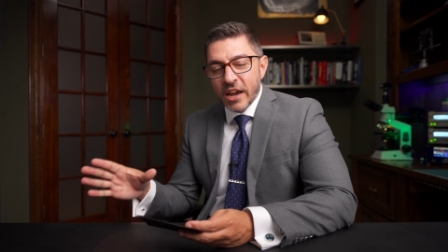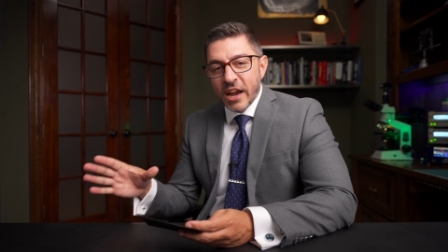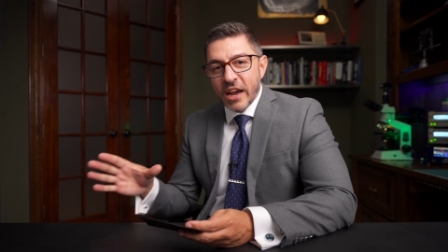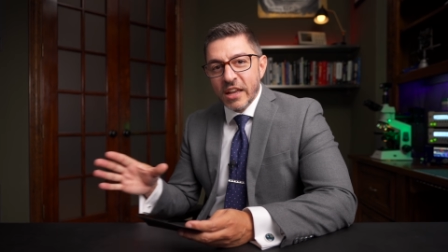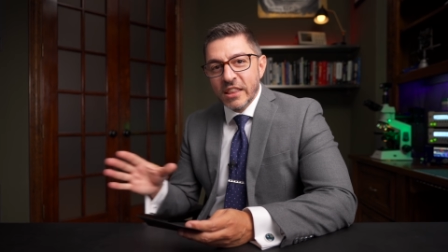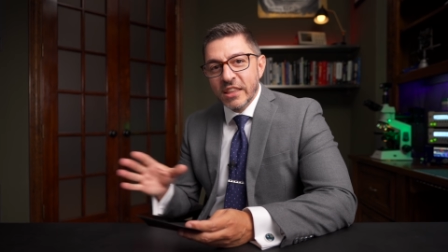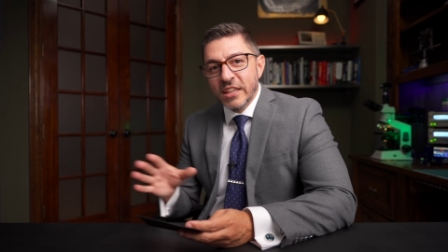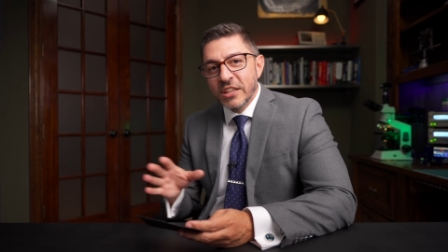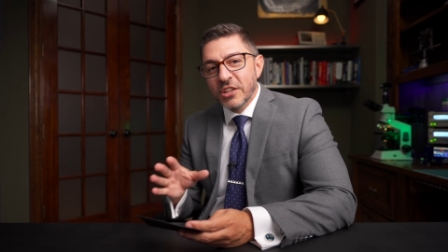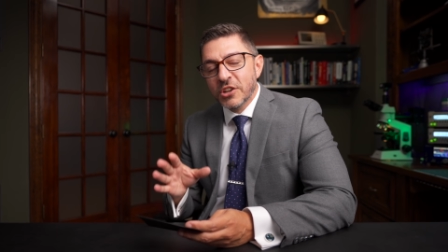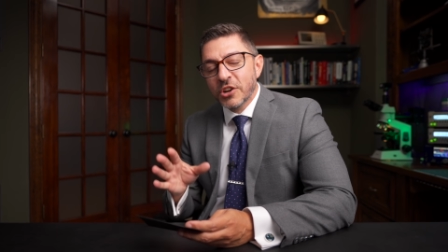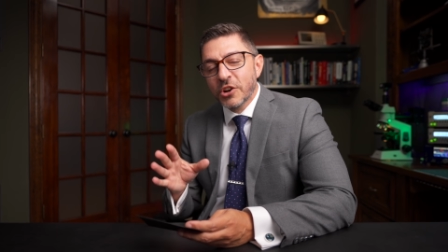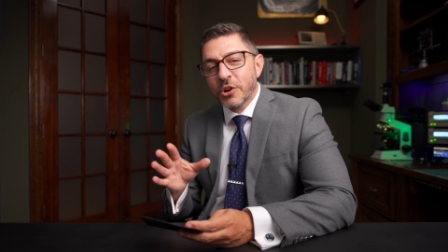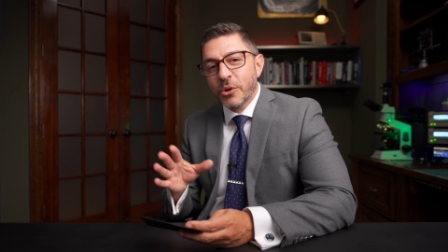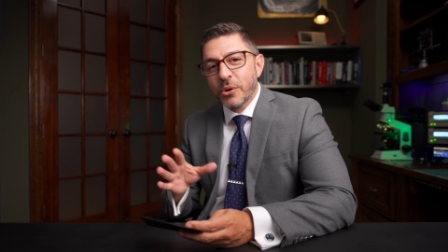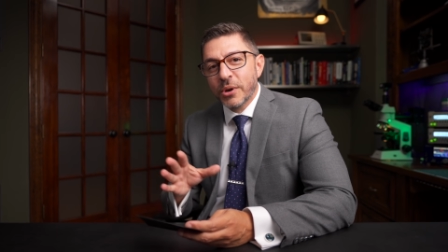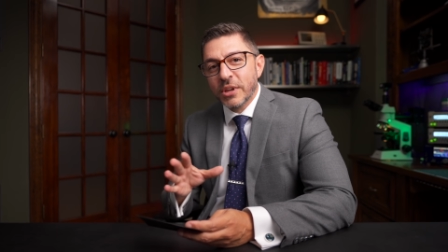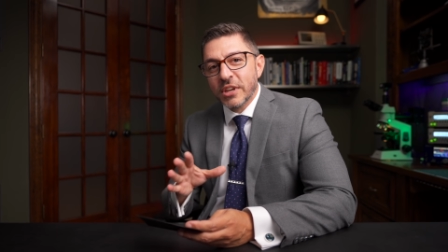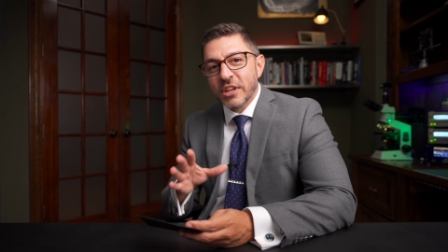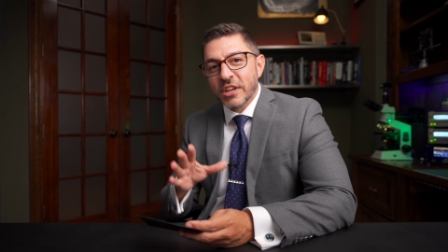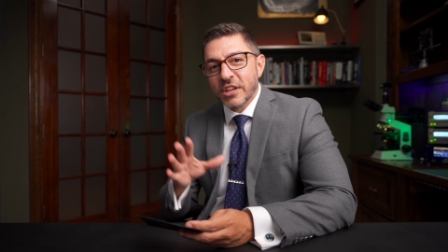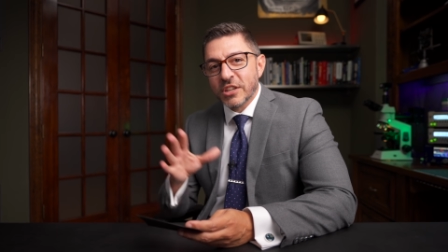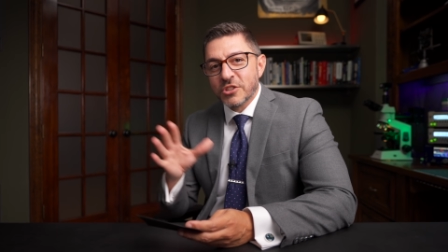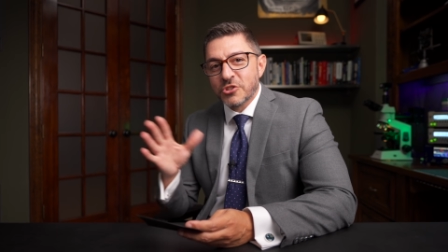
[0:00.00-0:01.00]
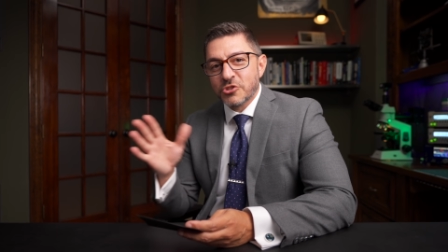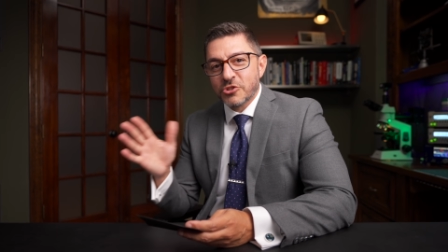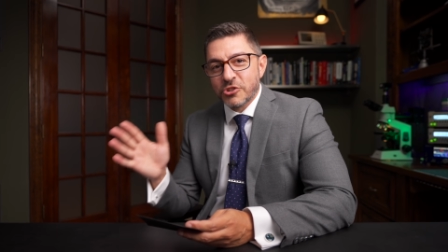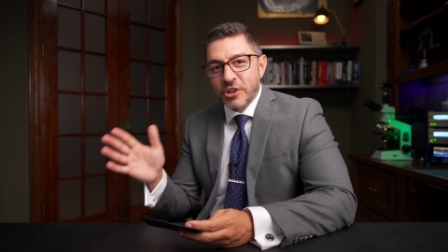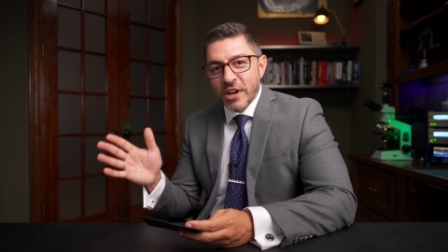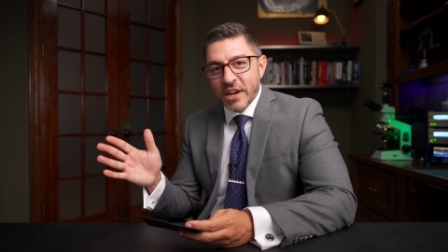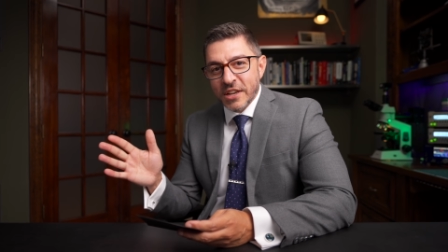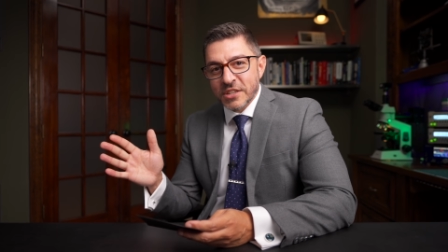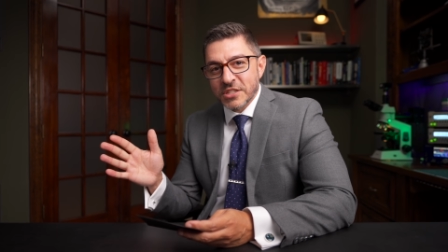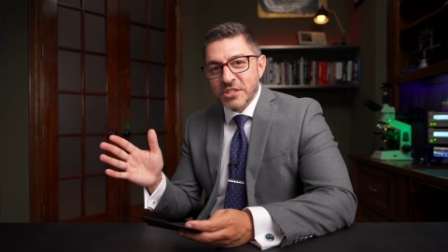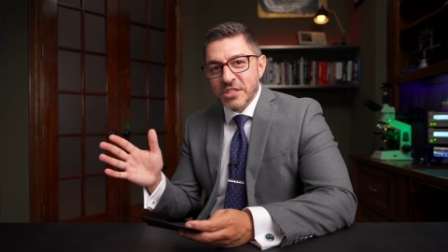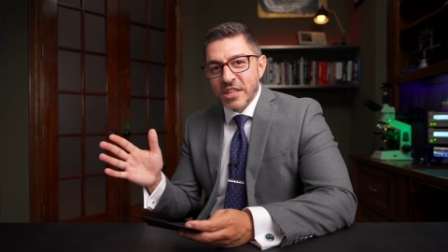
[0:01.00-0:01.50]
and then you're going to
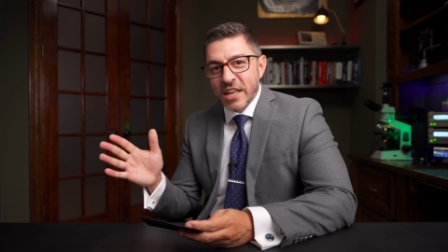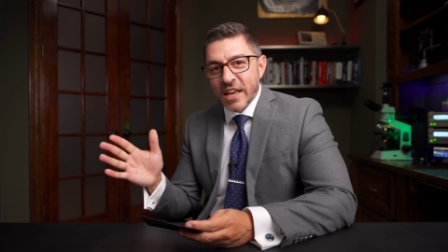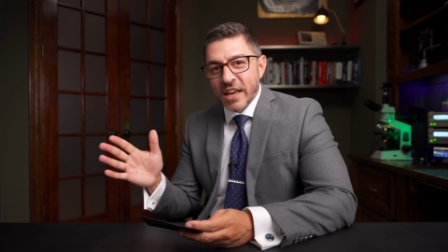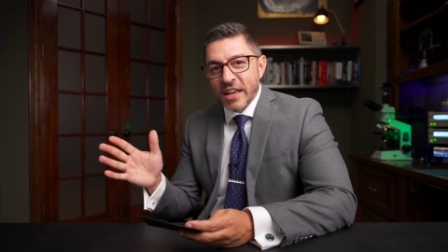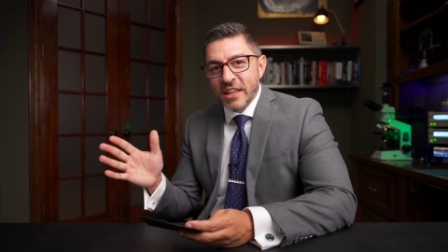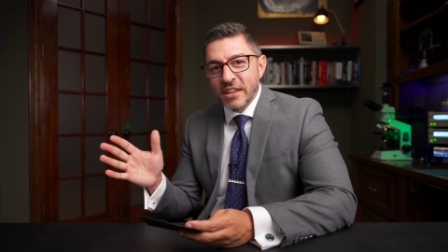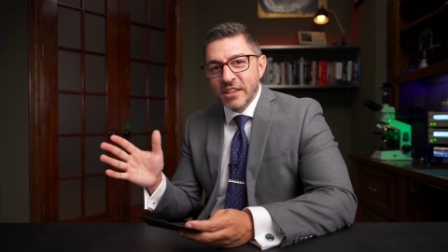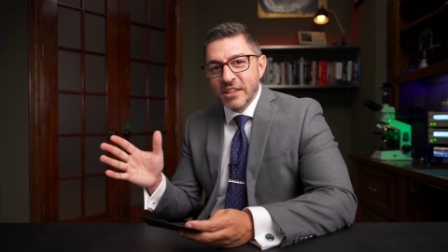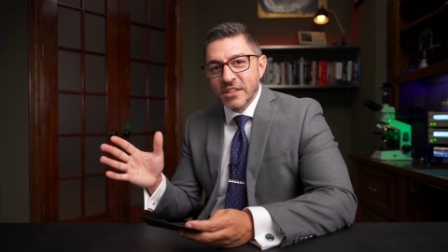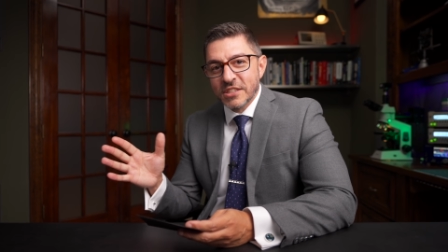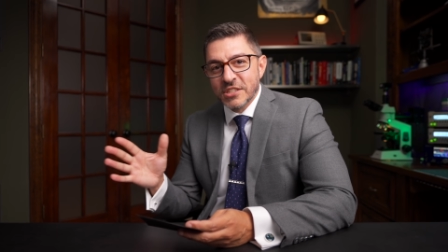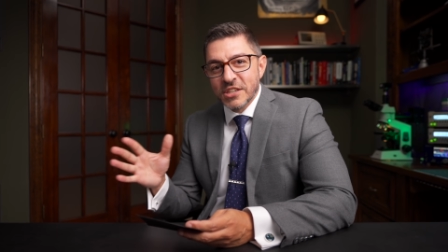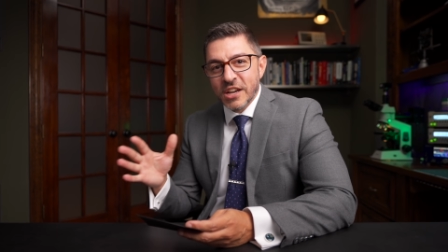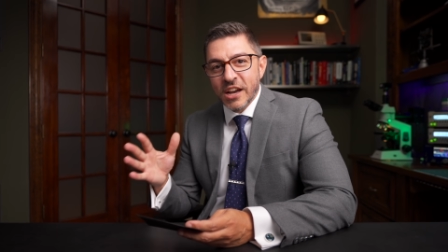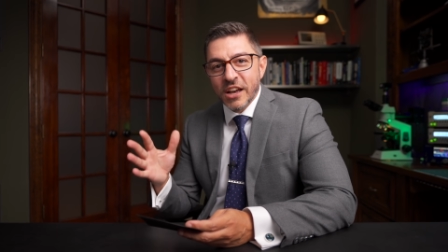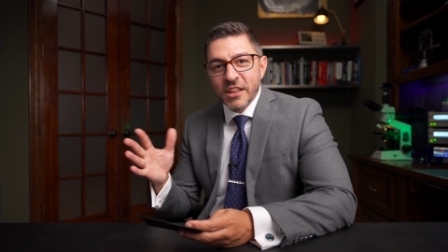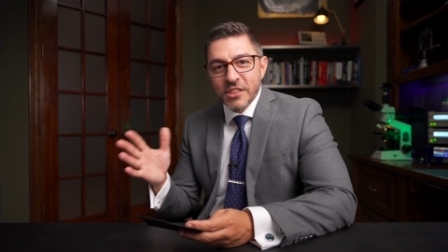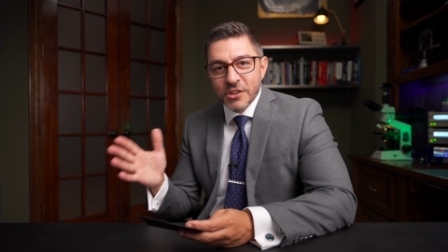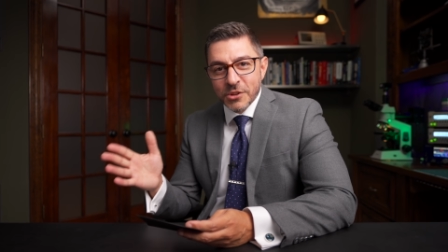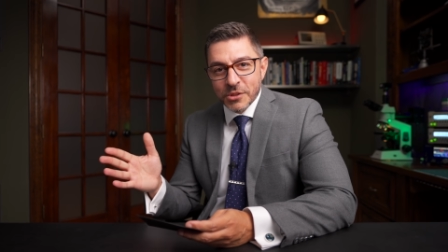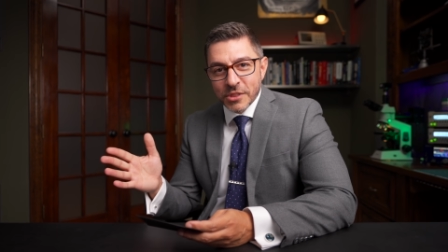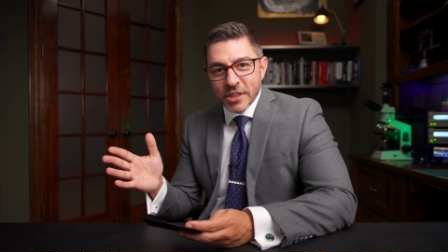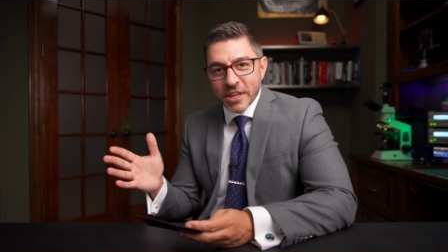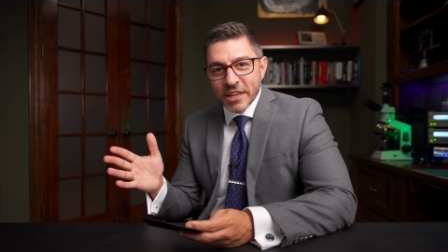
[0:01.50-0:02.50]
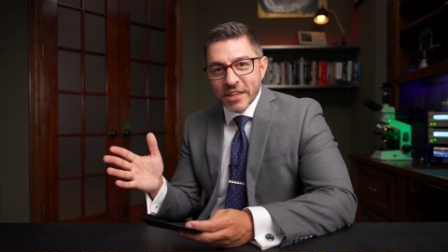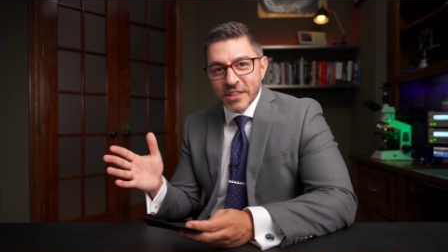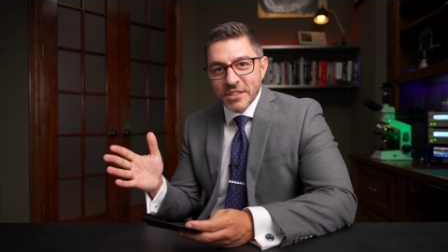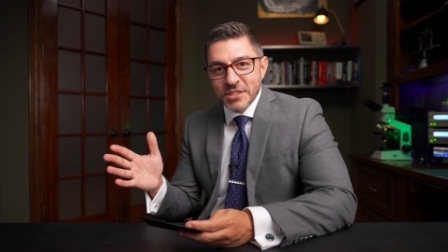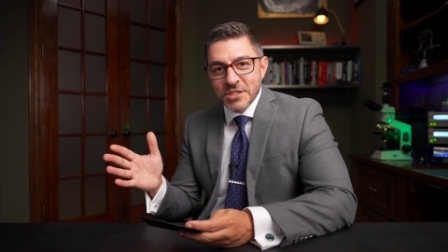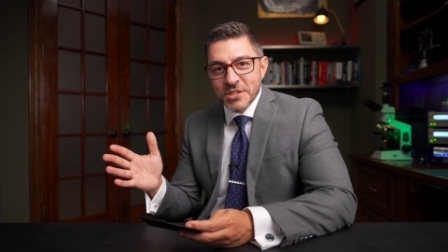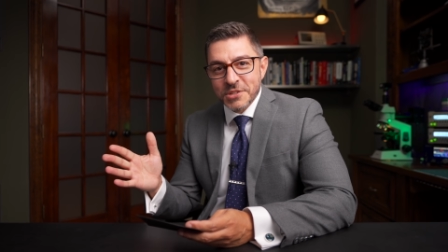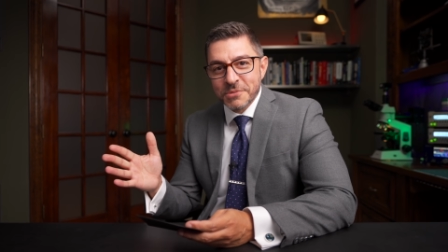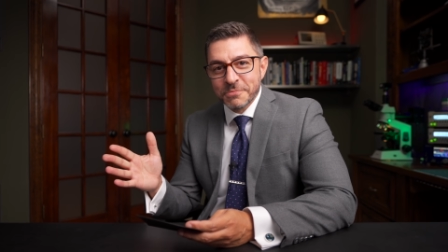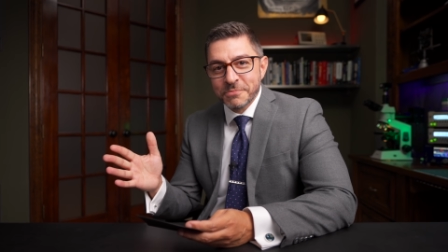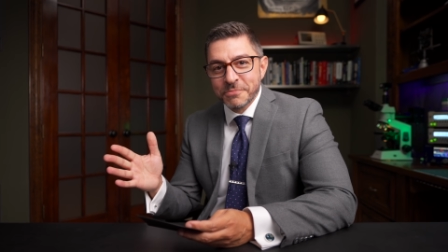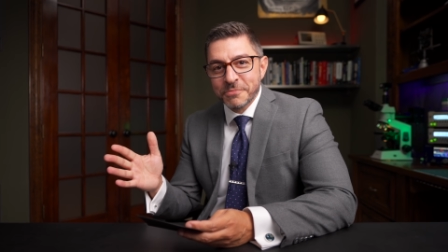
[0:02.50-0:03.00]
contrast that to other
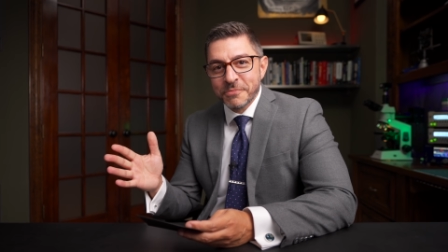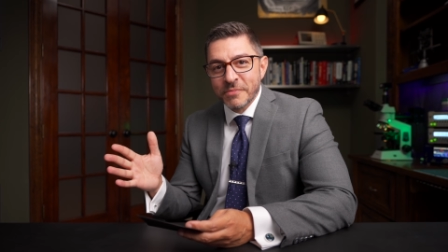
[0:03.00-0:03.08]
things